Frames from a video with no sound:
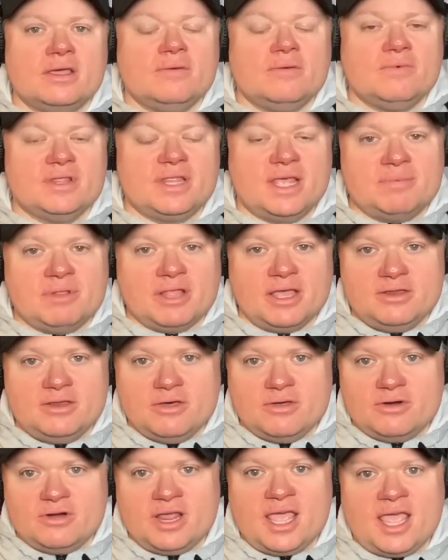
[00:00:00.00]
When they played
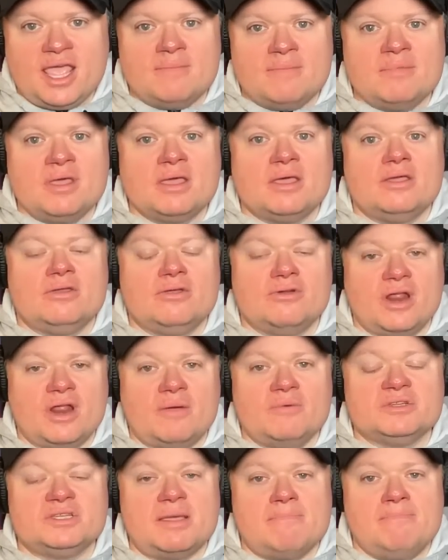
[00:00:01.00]
Notre Dame
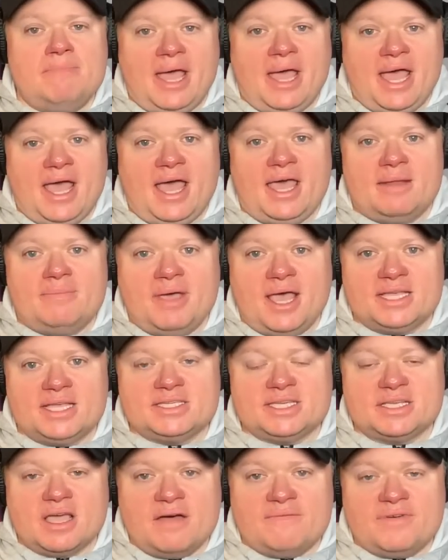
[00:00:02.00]
was a bad
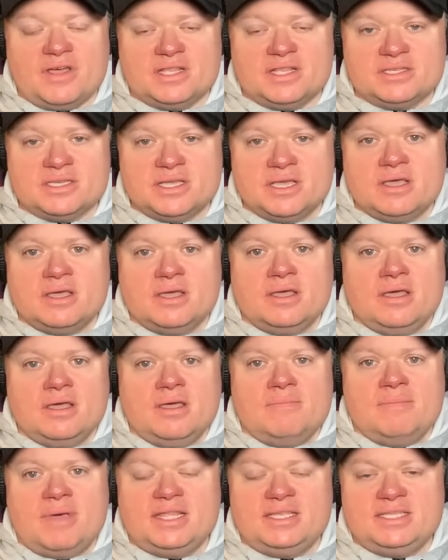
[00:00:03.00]
passing offense.
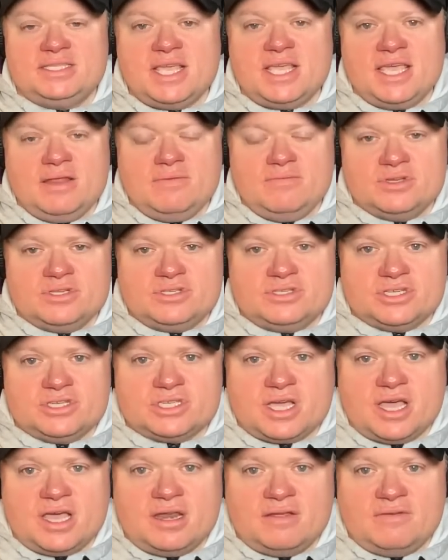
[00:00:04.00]
Penn State was
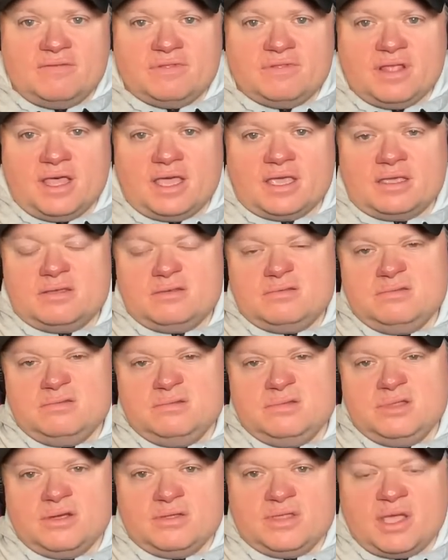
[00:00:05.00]
just kind of like,
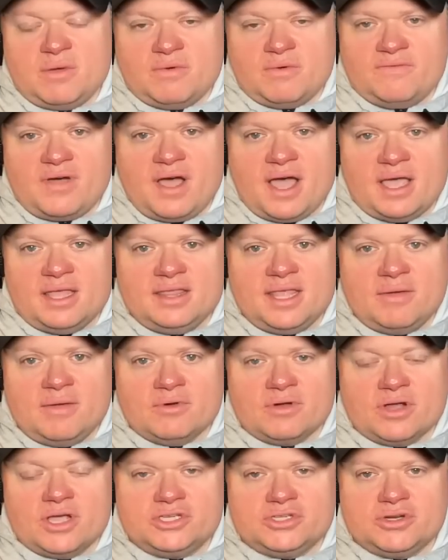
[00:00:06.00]
they were fine. They
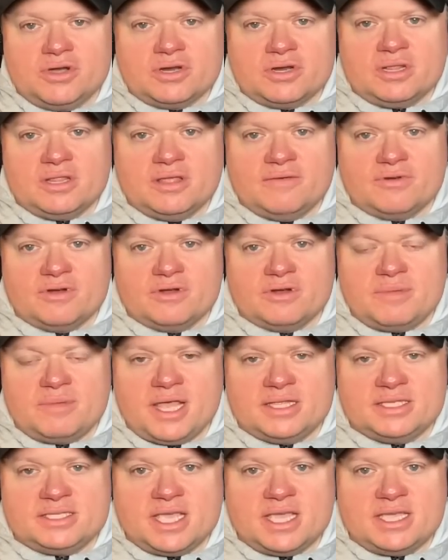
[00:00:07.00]
were a Sean Clifford
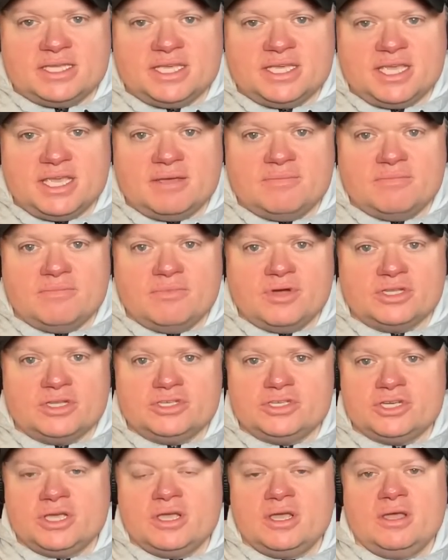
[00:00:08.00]
Penn State team, which